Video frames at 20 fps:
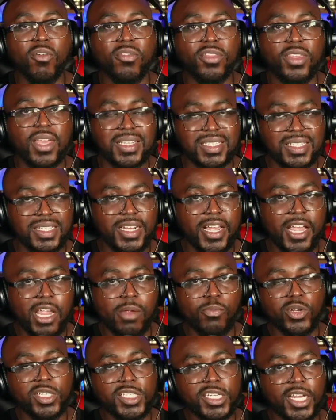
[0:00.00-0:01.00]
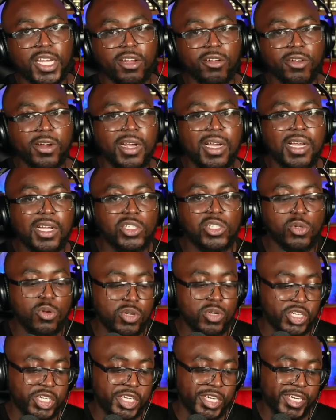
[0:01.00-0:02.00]
of things today in particular
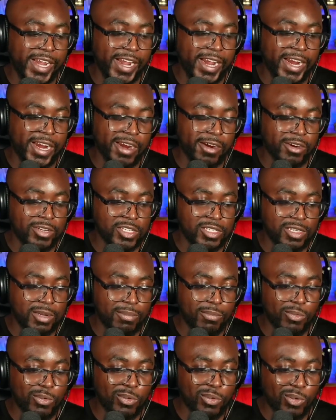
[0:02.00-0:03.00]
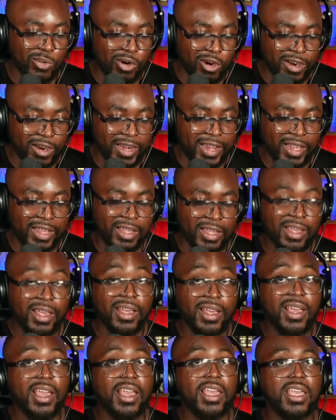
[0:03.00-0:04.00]
to share some warning
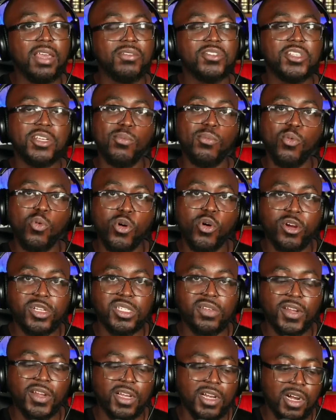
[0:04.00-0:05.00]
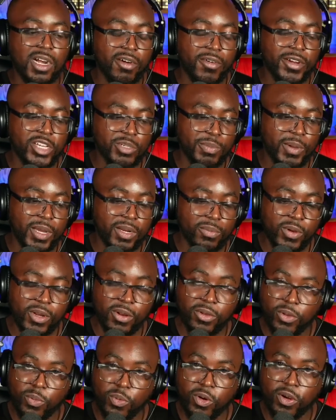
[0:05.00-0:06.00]
and give some words of encouragement. We
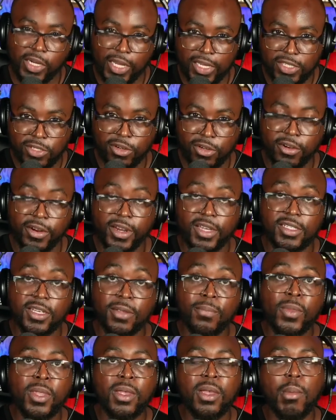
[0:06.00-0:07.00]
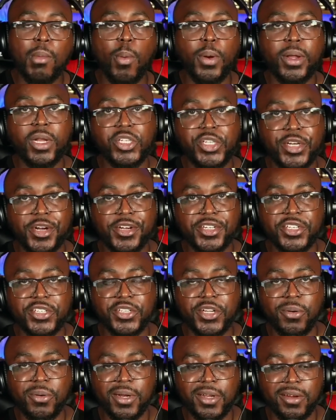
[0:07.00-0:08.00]
know the world has gone crazy, but when the church is
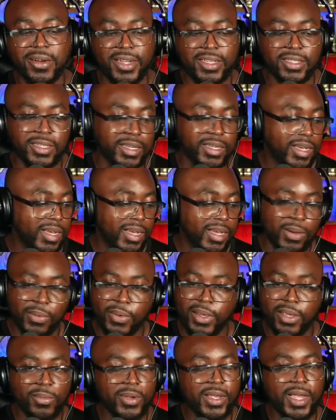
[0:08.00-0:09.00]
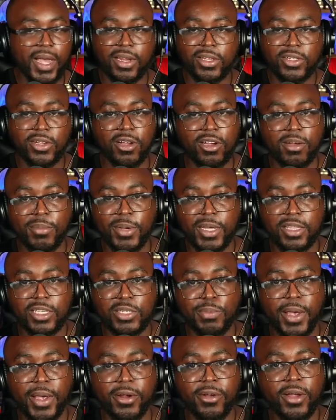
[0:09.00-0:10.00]
going crazy, we, we gotta talk about
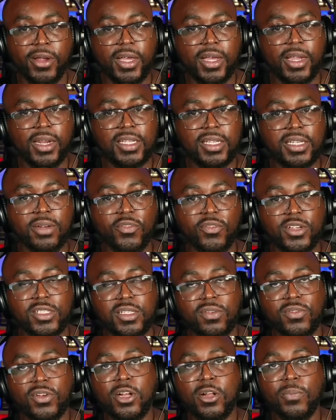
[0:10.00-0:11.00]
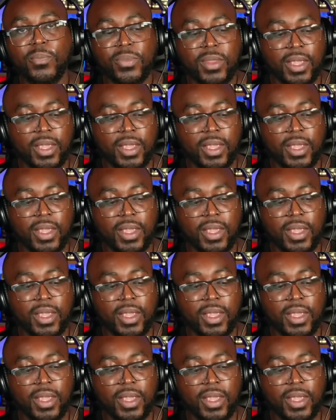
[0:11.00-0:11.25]
this matter. Listen, first of all,